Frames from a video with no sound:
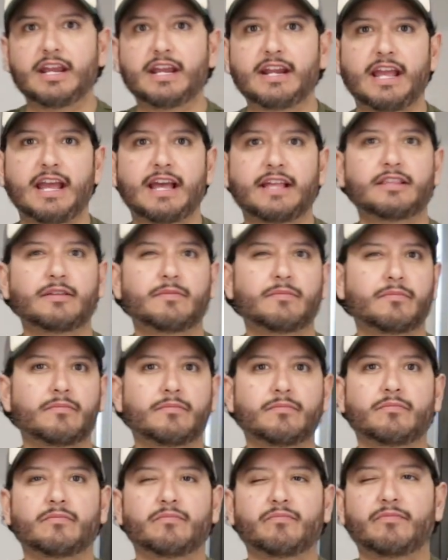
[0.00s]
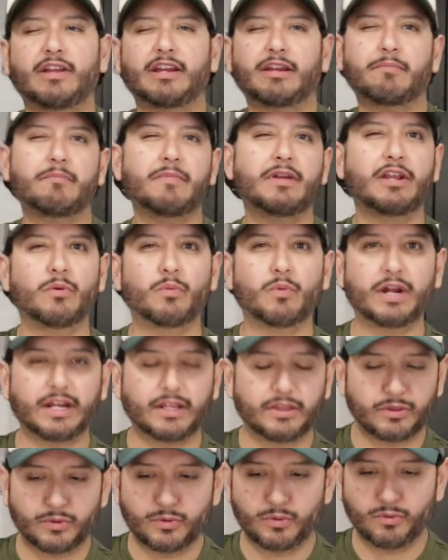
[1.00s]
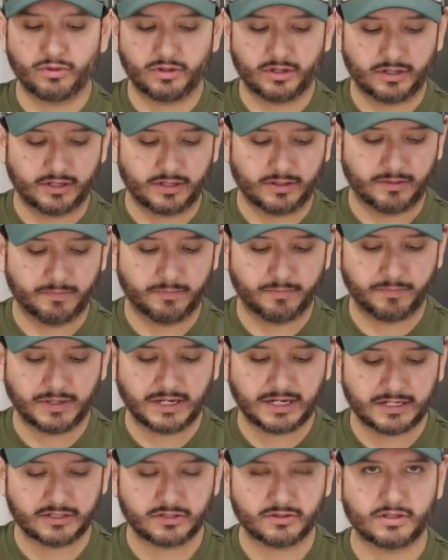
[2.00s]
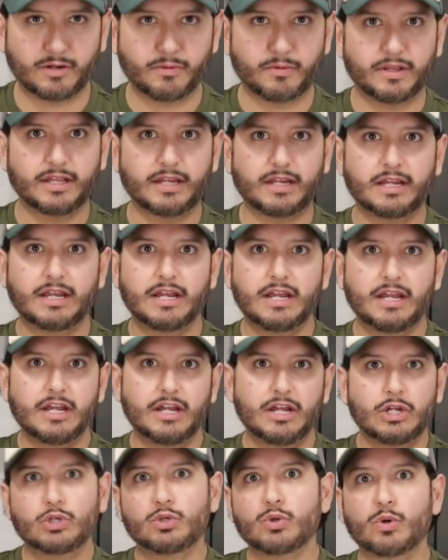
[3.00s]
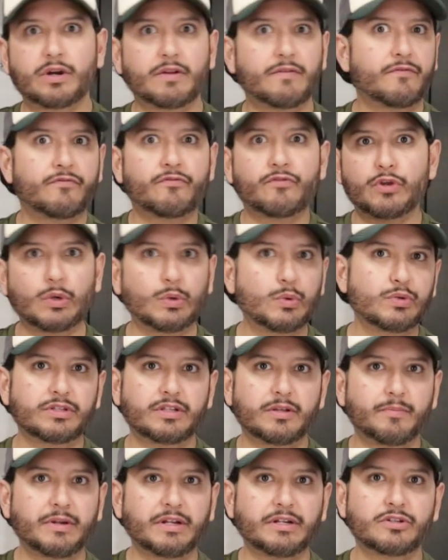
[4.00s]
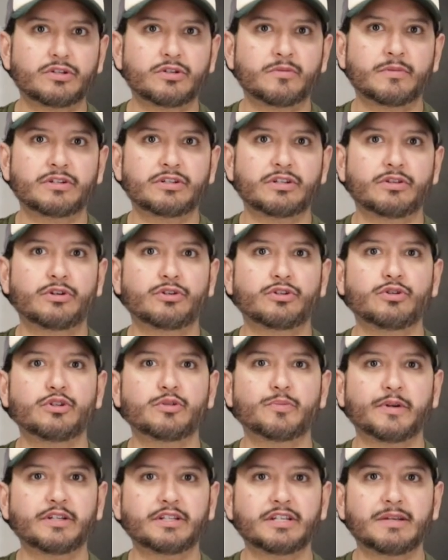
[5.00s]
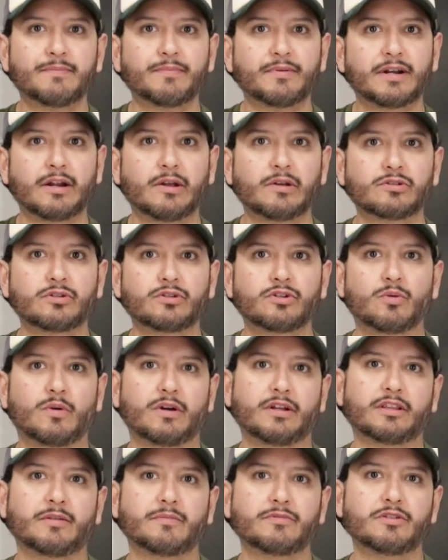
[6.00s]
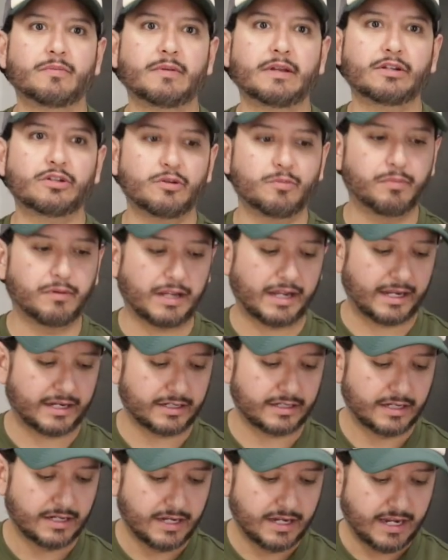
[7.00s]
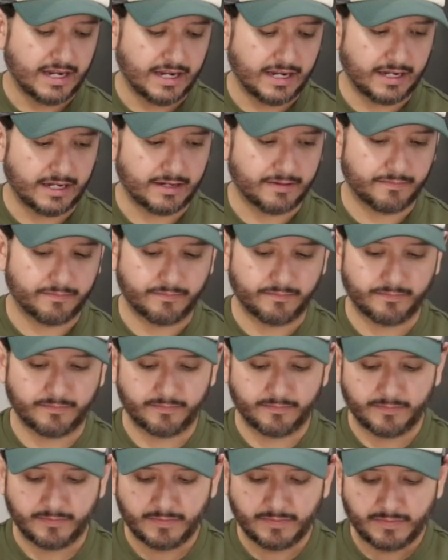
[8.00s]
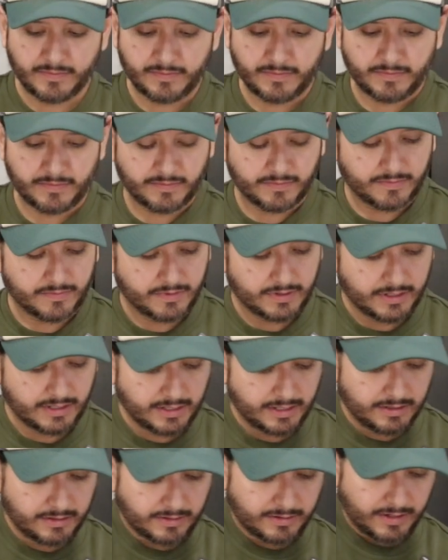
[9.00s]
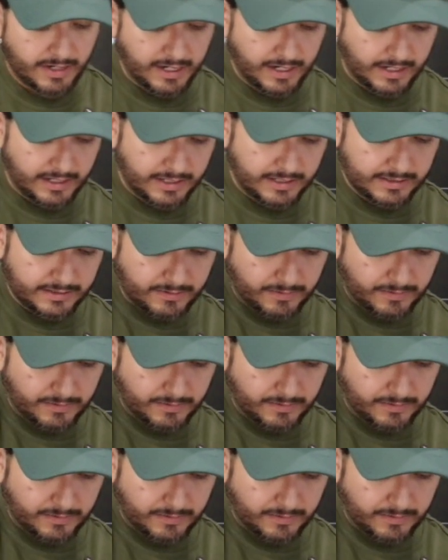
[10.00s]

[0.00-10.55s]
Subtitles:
and add them like midway through the beans, so that way they don't infuse the beans too much and they're too spicy, but I also don't want them to be too bland. Okay, let's